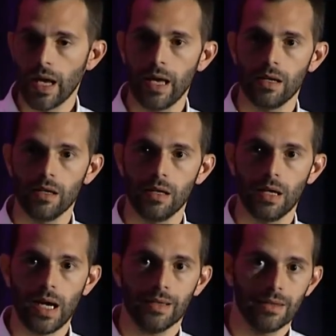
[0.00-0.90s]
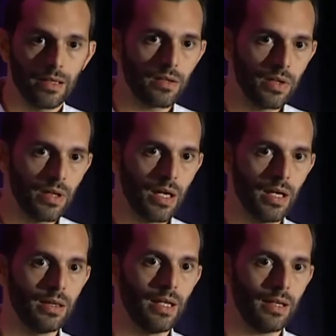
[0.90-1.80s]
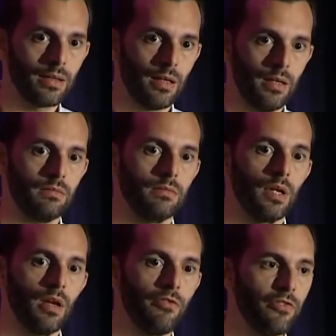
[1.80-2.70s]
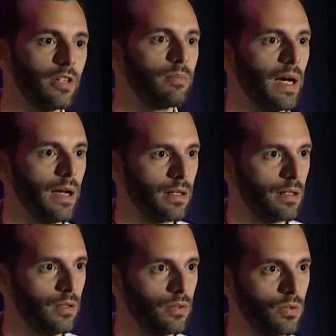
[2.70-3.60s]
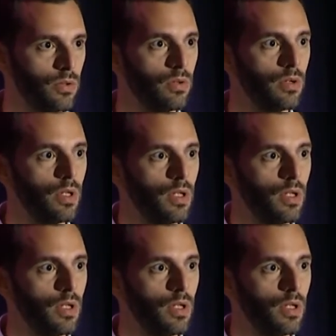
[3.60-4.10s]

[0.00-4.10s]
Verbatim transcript: And at the end of the day, that can feed back into